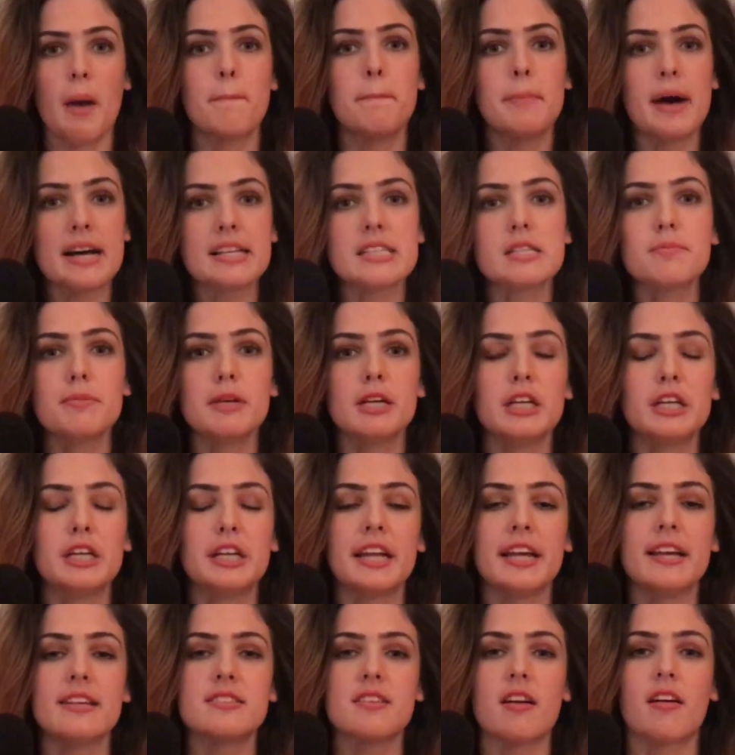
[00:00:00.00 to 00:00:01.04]

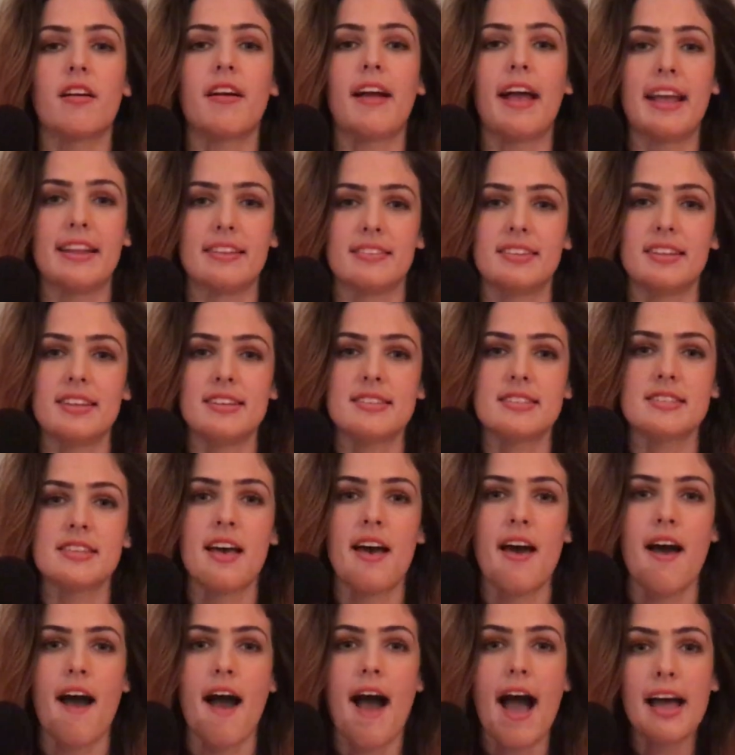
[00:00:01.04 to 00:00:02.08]
Possibilities are endless.
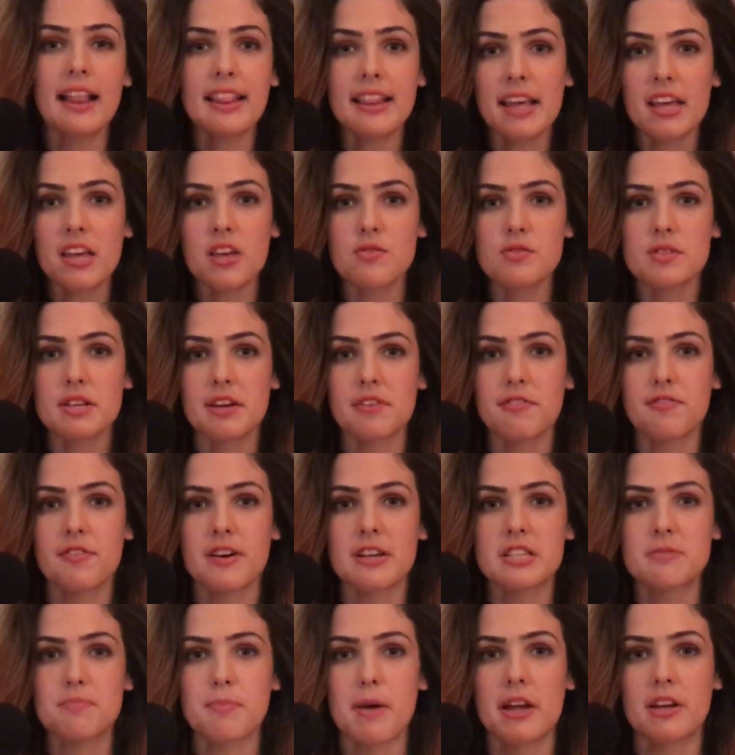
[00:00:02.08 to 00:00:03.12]
I like using a
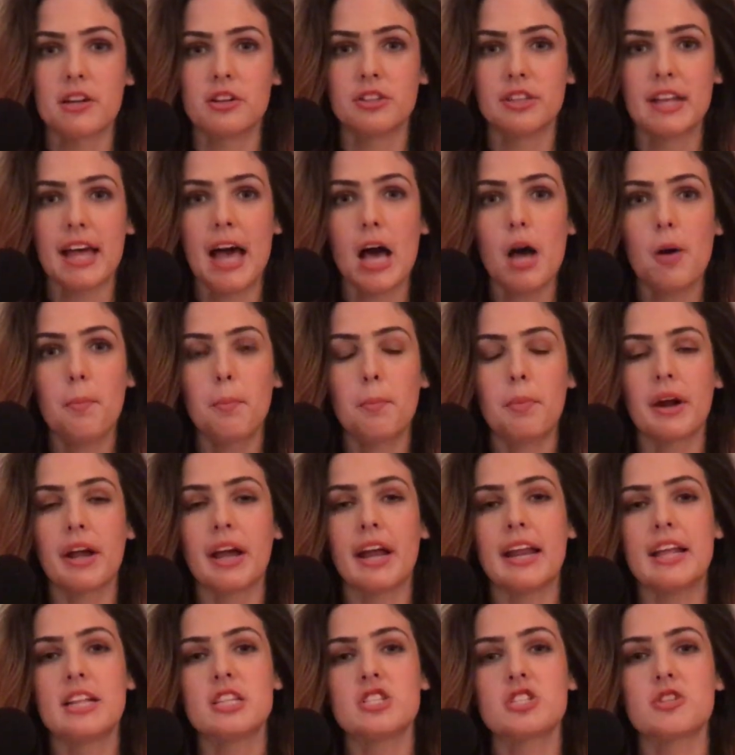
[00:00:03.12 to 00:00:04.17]
fuzz pedal to help bring
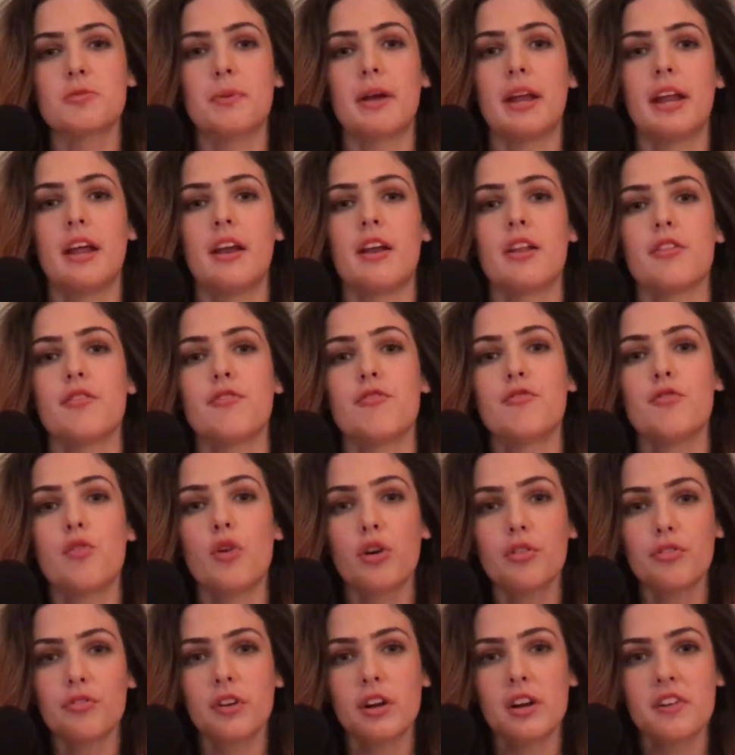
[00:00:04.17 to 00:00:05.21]
an instrument into the
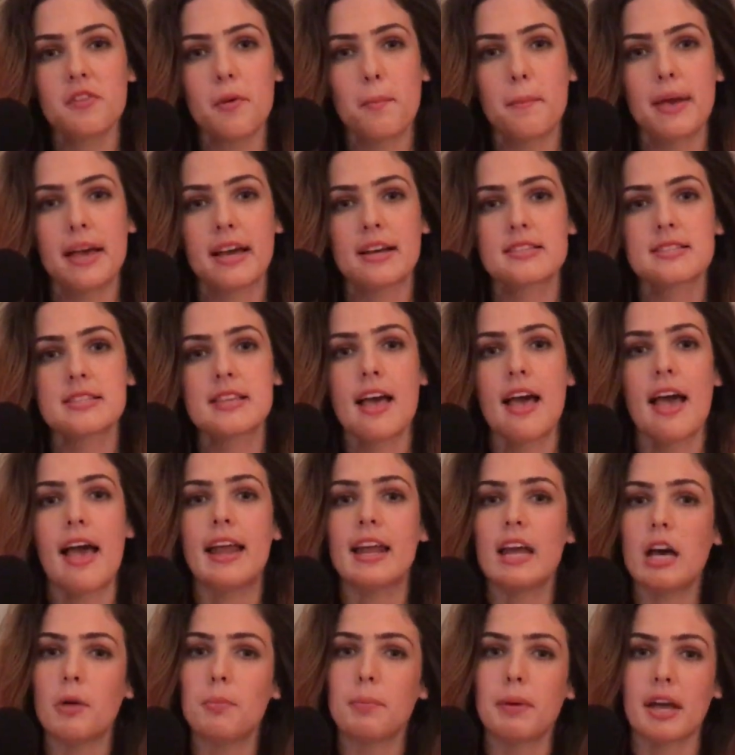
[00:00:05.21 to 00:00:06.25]
forefront of a mix
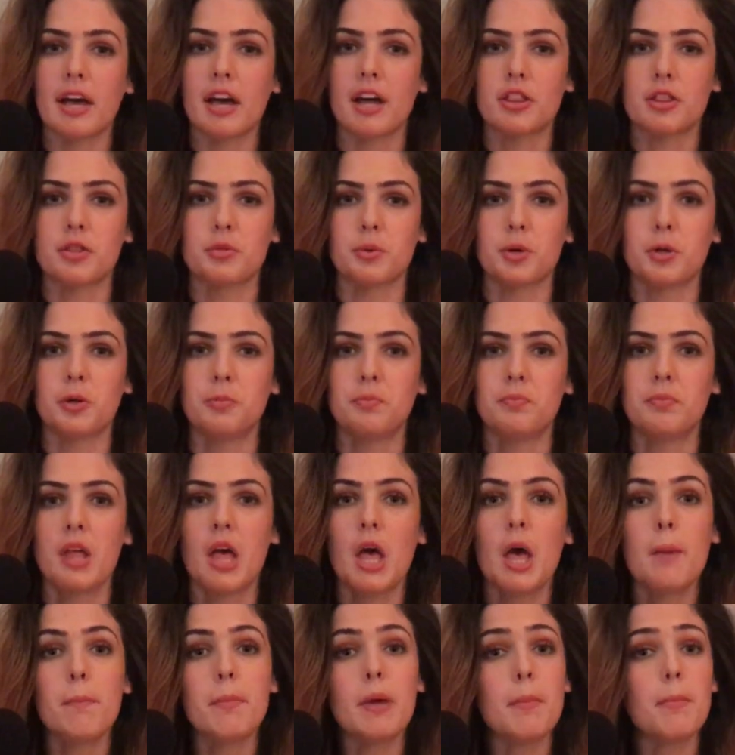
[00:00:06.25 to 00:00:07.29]
and help it cut through.
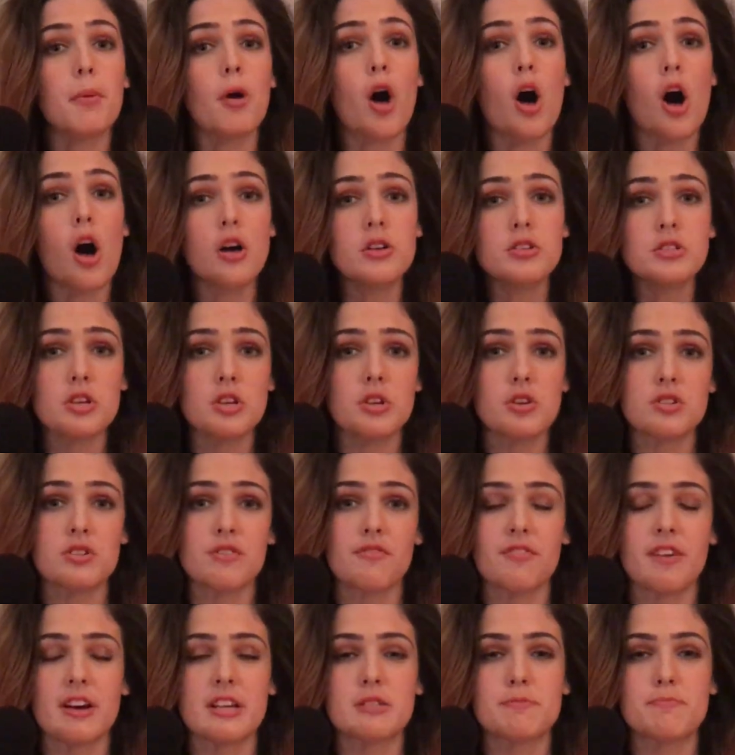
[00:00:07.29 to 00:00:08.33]
People also use
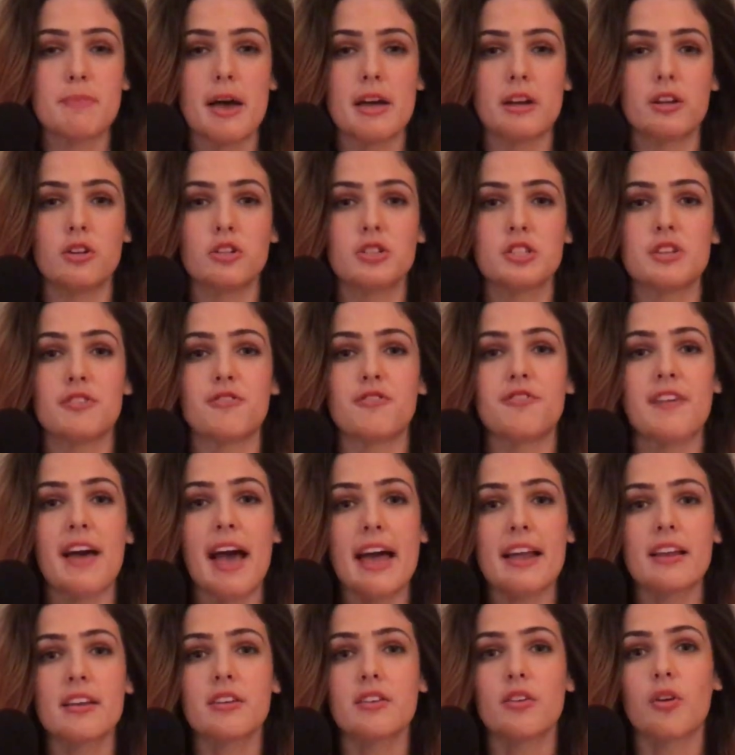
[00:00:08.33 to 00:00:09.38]
a fuzz pedal to
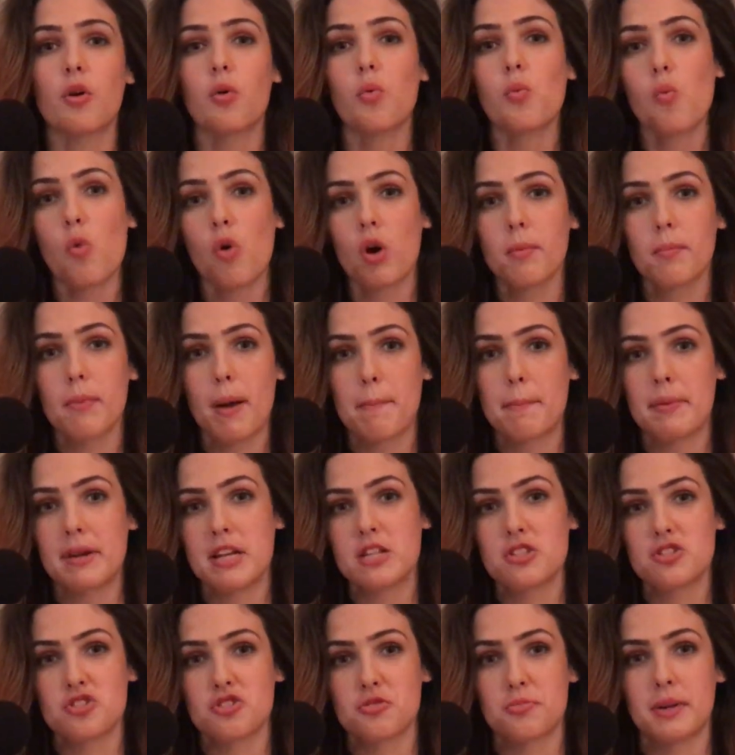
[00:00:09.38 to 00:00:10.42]
fatten or warm up an
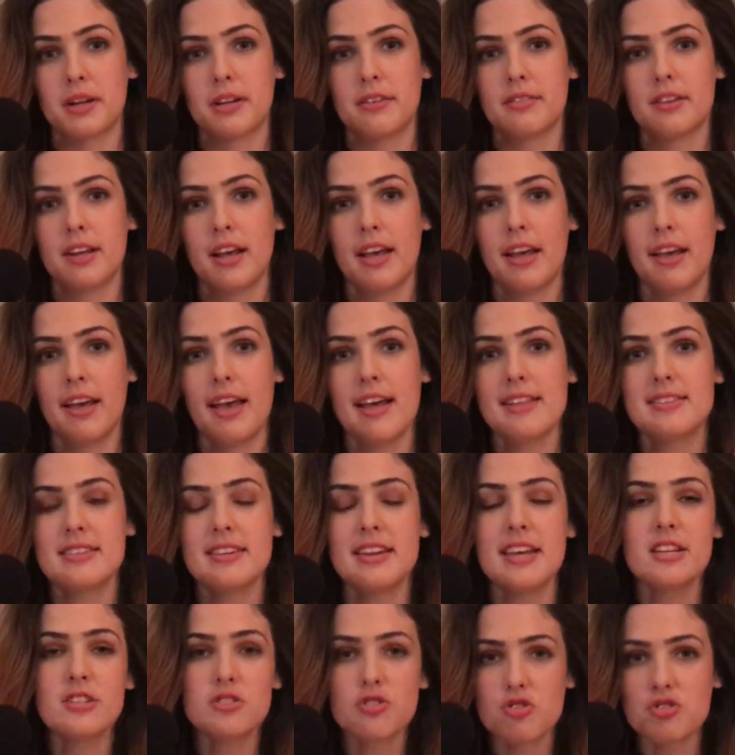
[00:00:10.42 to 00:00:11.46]
instrument. It's
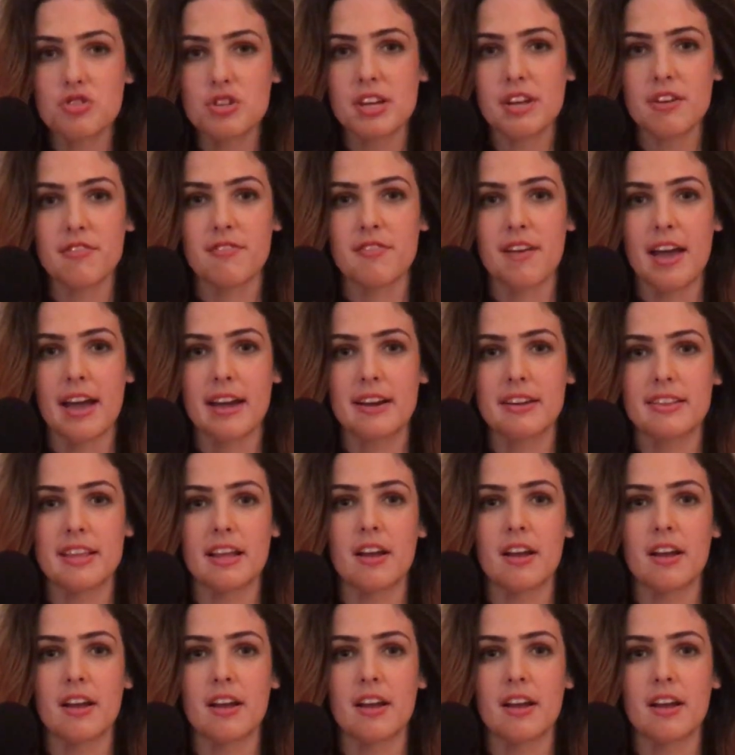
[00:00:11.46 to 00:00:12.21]
an interesting effect